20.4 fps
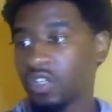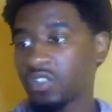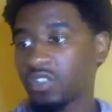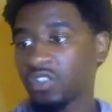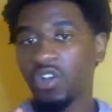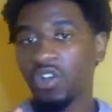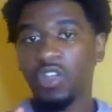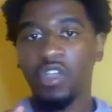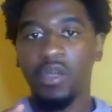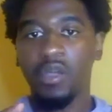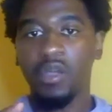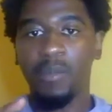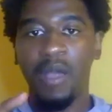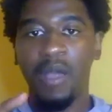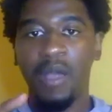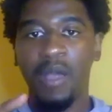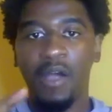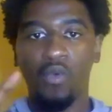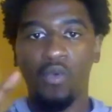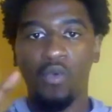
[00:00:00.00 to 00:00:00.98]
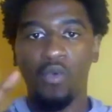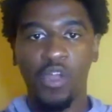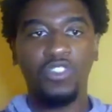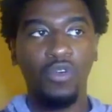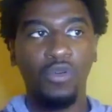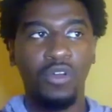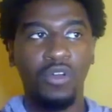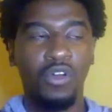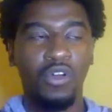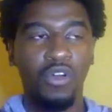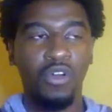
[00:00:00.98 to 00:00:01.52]
talking about what's
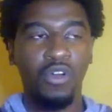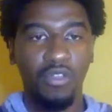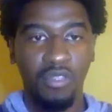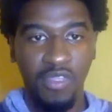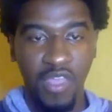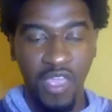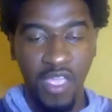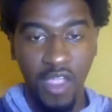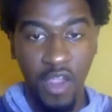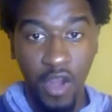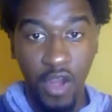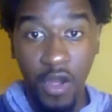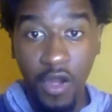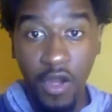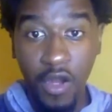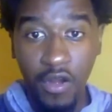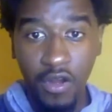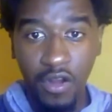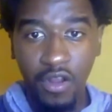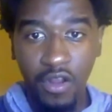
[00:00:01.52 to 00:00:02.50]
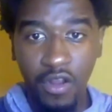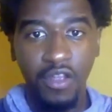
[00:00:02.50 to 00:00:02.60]
going on there,